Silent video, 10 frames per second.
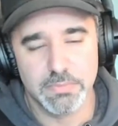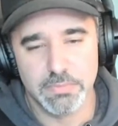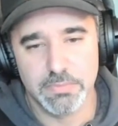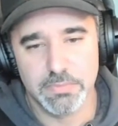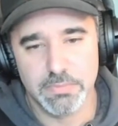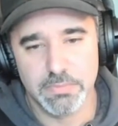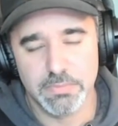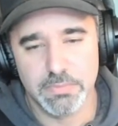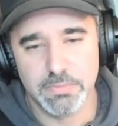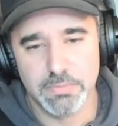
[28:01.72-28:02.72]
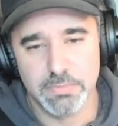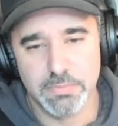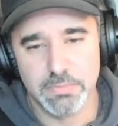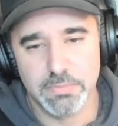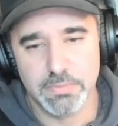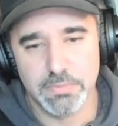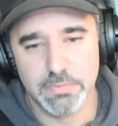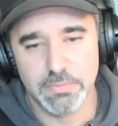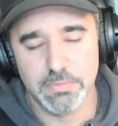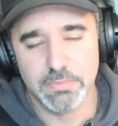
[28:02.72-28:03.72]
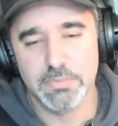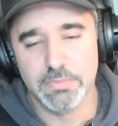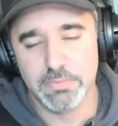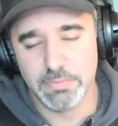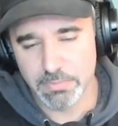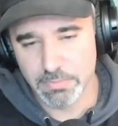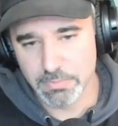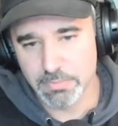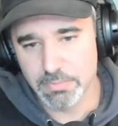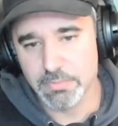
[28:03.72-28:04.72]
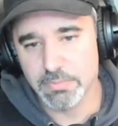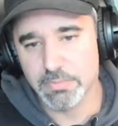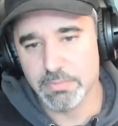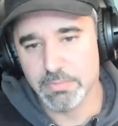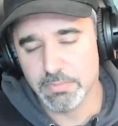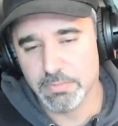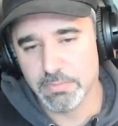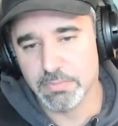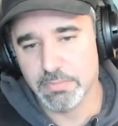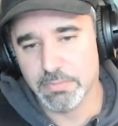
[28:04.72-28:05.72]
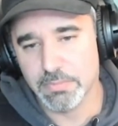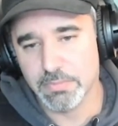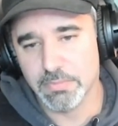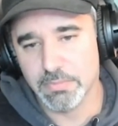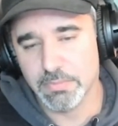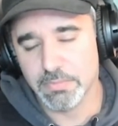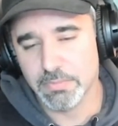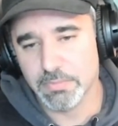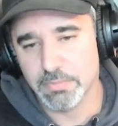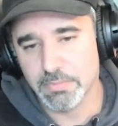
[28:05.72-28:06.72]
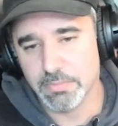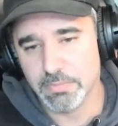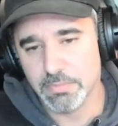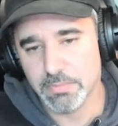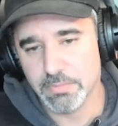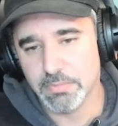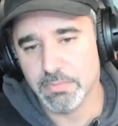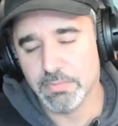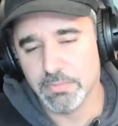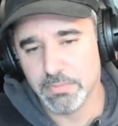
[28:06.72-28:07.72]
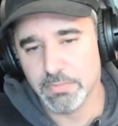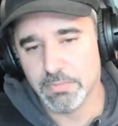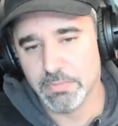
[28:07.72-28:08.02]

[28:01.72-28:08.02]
(silent)